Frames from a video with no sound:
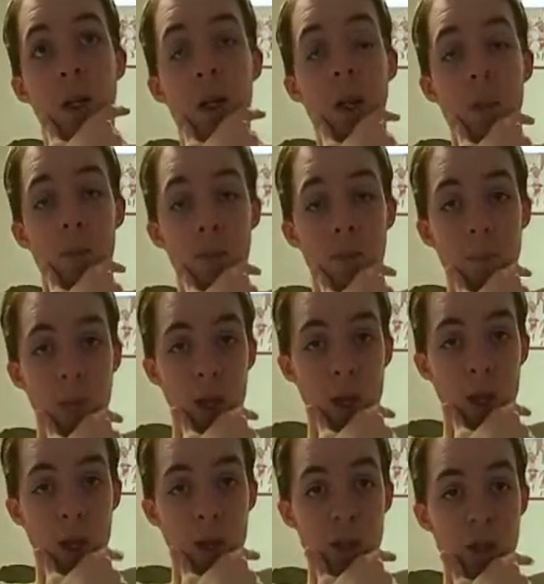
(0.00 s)

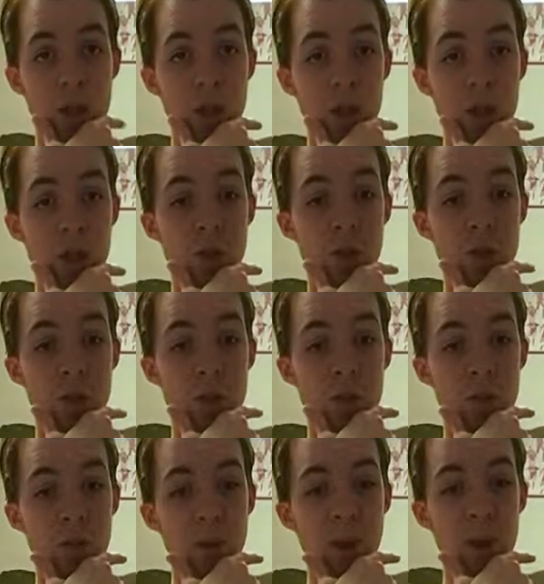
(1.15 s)
and she's sort of
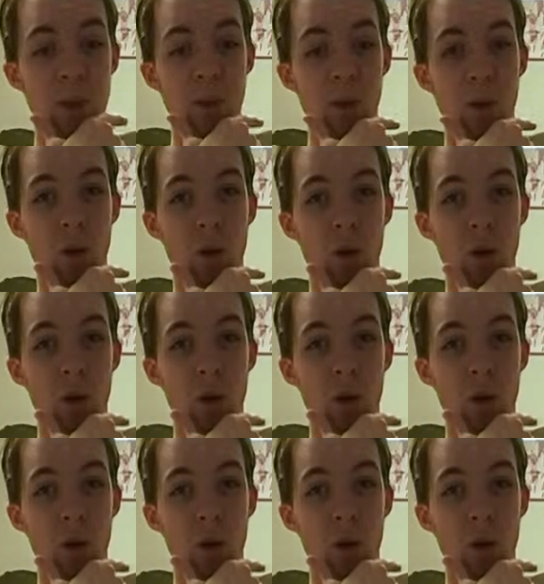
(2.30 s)
become,